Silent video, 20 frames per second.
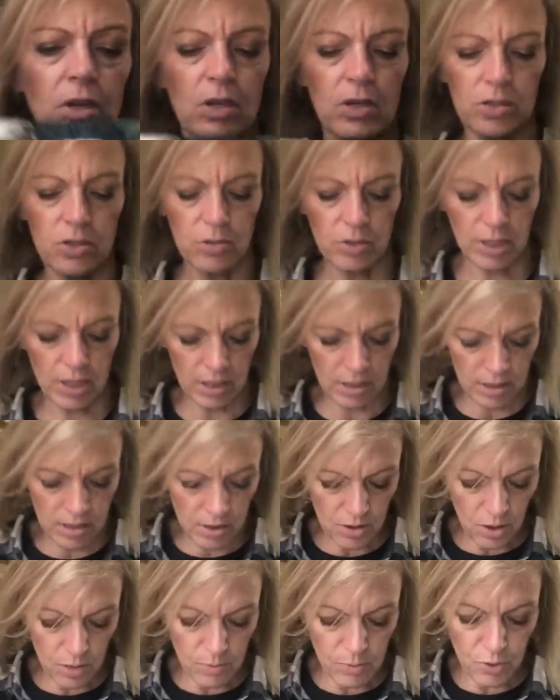So again, this is
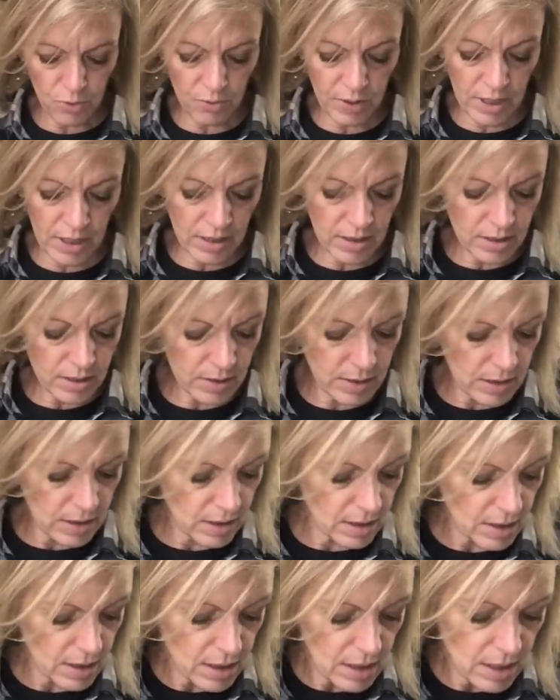called Maureen's,
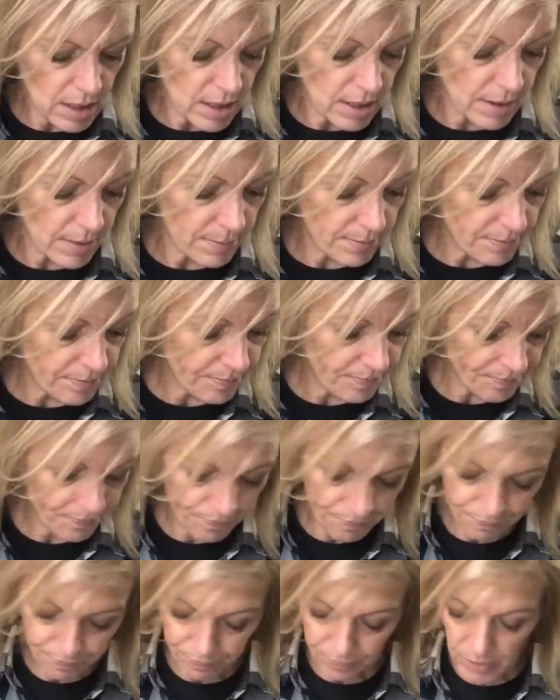um,
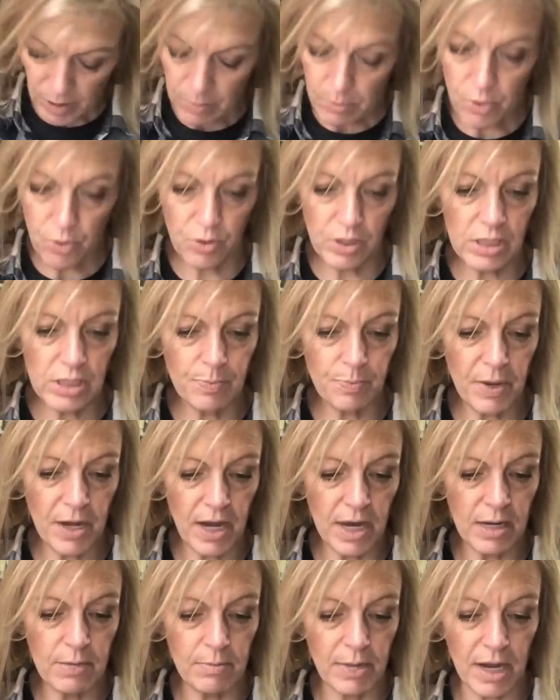Maureen's
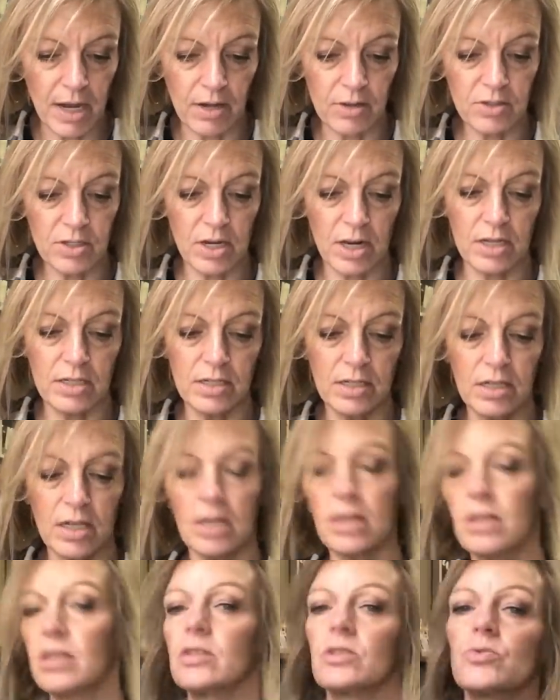Pine Boughs, and I did
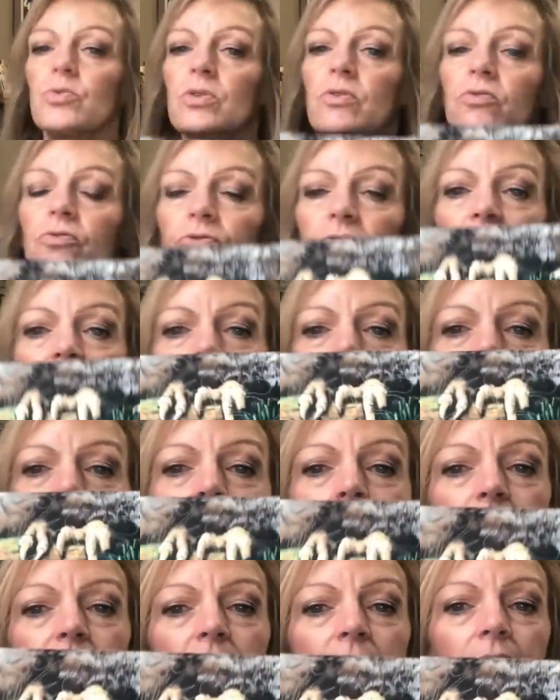get this one from
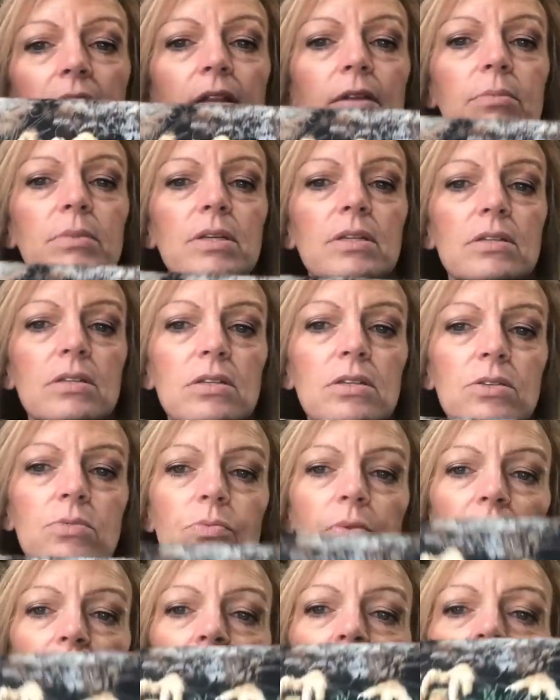Urban Elements as
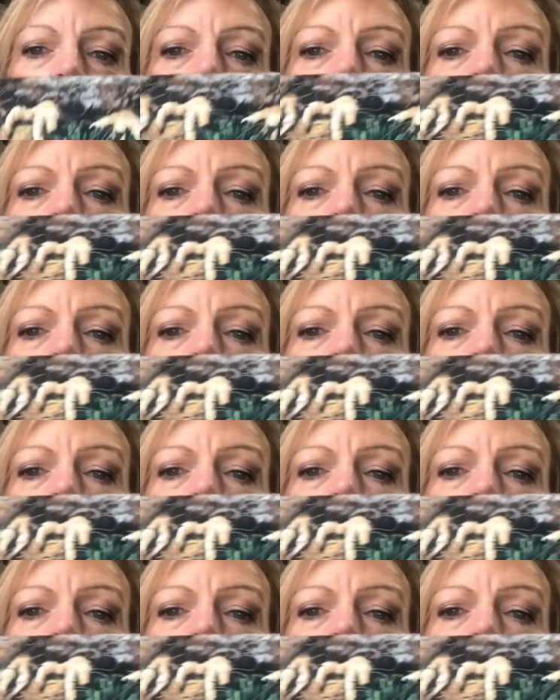well.